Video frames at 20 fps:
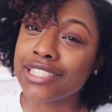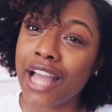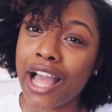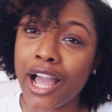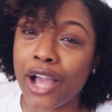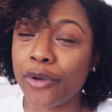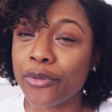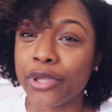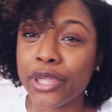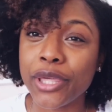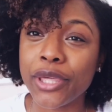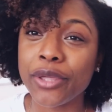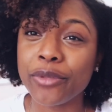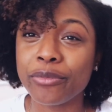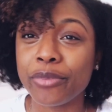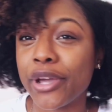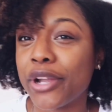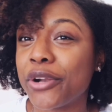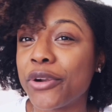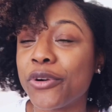I'll get
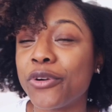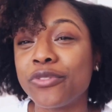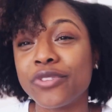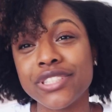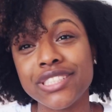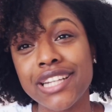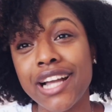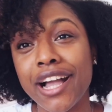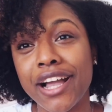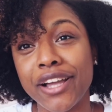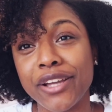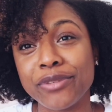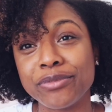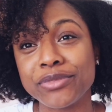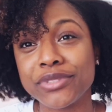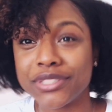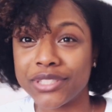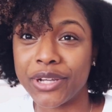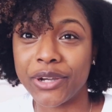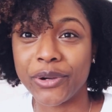better over time.
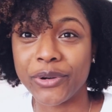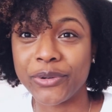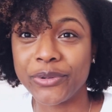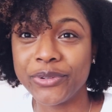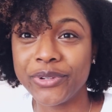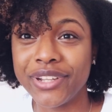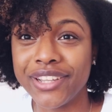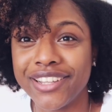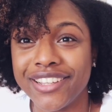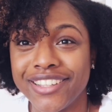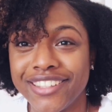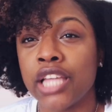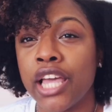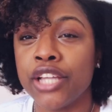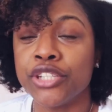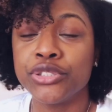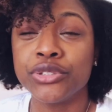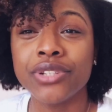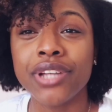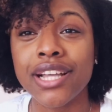So
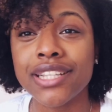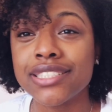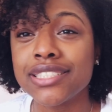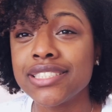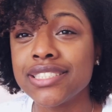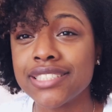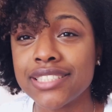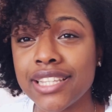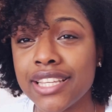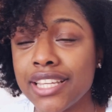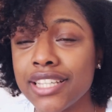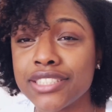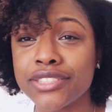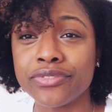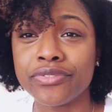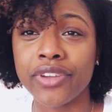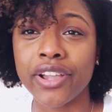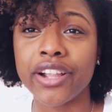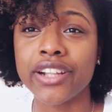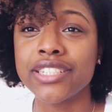as you guys can see, it's
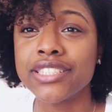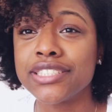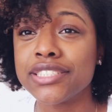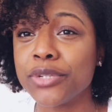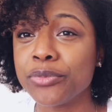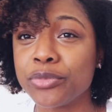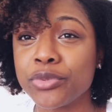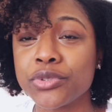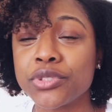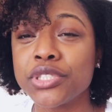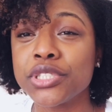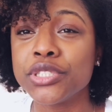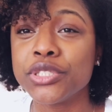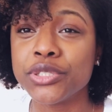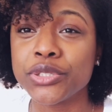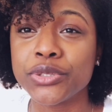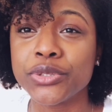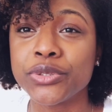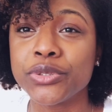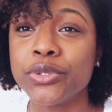very simple to
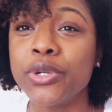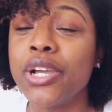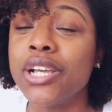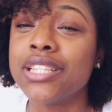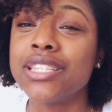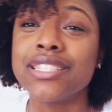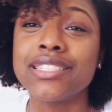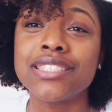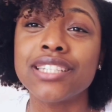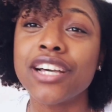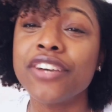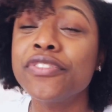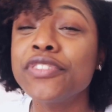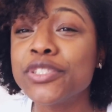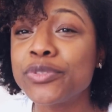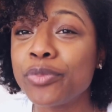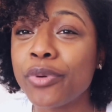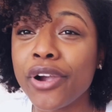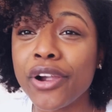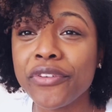do. The
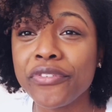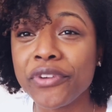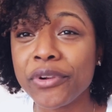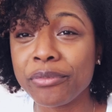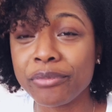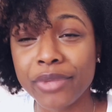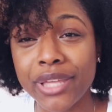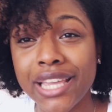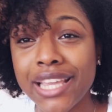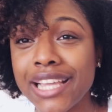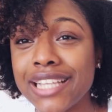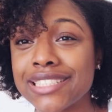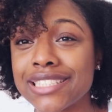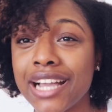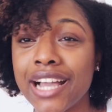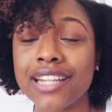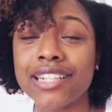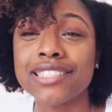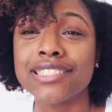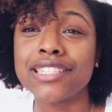toughest part for me is
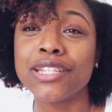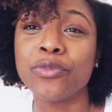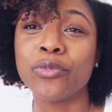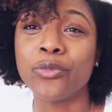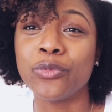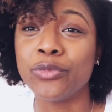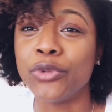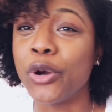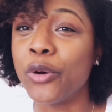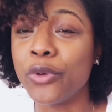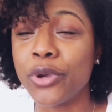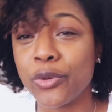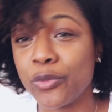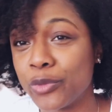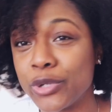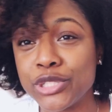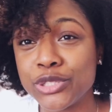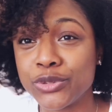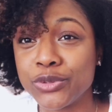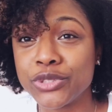honestly knowing
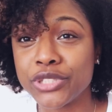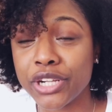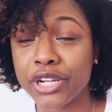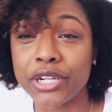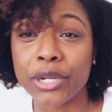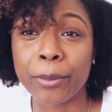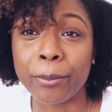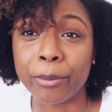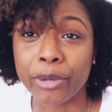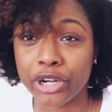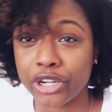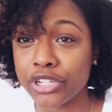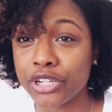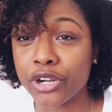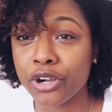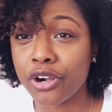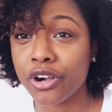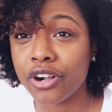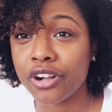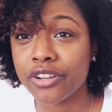when to turn the
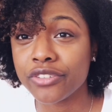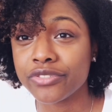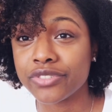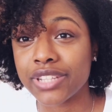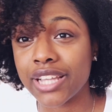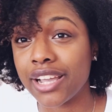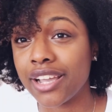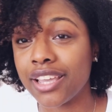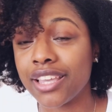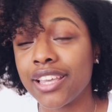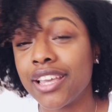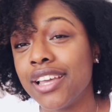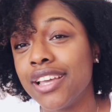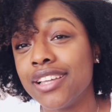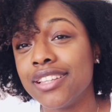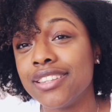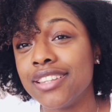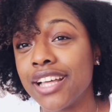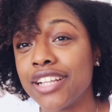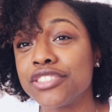burner off. Like,
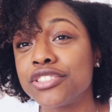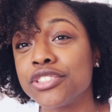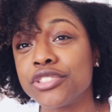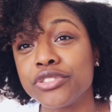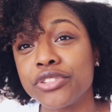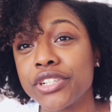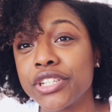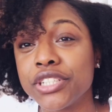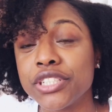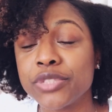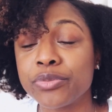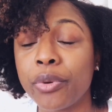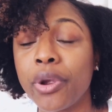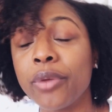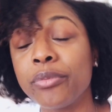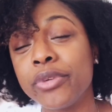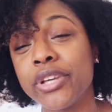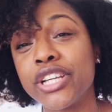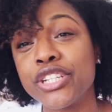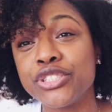that's the trickiest
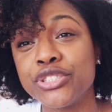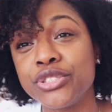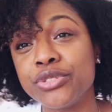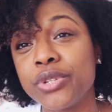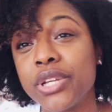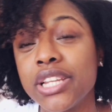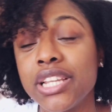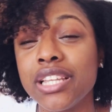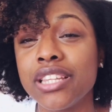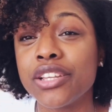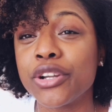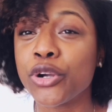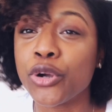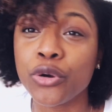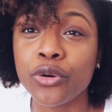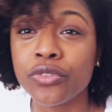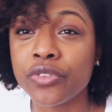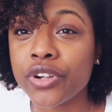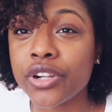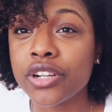part because you can either
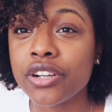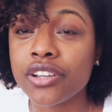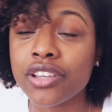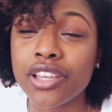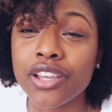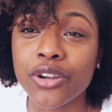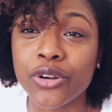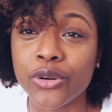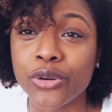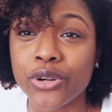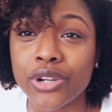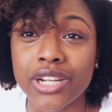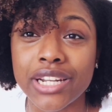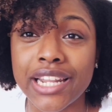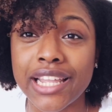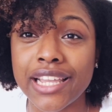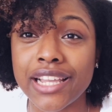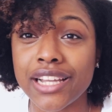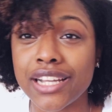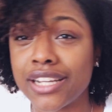overcook it or
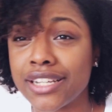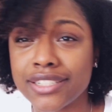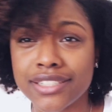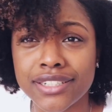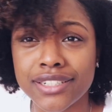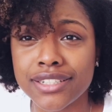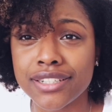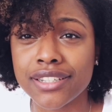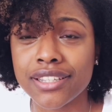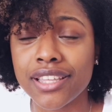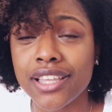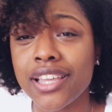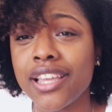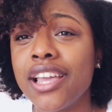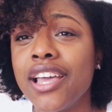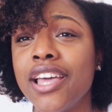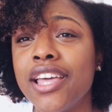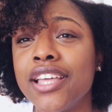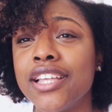like undercook it.